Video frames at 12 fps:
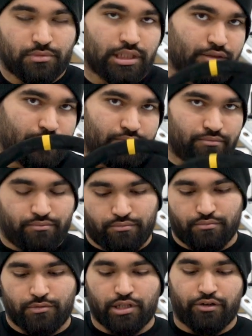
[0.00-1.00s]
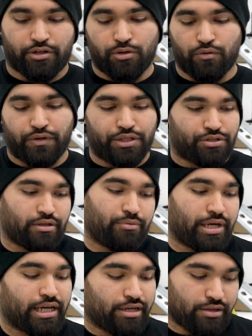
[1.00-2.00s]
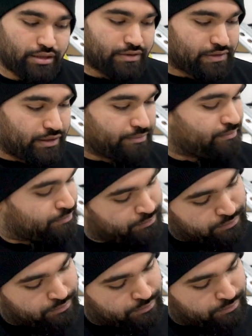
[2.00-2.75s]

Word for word: that's another cool feature that we added on this thing.